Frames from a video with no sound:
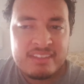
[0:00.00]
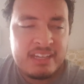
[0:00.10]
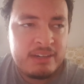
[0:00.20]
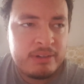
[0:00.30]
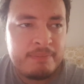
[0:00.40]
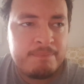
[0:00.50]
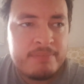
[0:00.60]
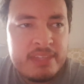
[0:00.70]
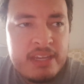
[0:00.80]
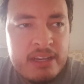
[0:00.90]
Anyway,
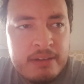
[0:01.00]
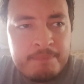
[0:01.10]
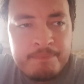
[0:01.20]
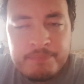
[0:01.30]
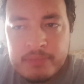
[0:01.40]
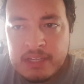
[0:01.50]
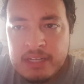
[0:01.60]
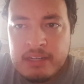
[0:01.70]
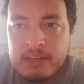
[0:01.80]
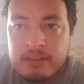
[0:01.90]
the um,
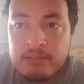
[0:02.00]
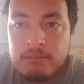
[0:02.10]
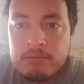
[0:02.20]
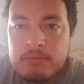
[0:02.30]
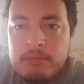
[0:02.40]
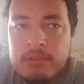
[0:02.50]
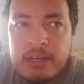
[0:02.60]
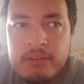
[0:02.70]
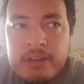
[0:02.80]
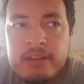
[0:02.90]
and
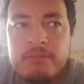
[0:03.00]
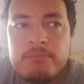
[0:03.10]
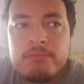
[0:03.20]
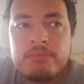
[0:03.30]
I mean,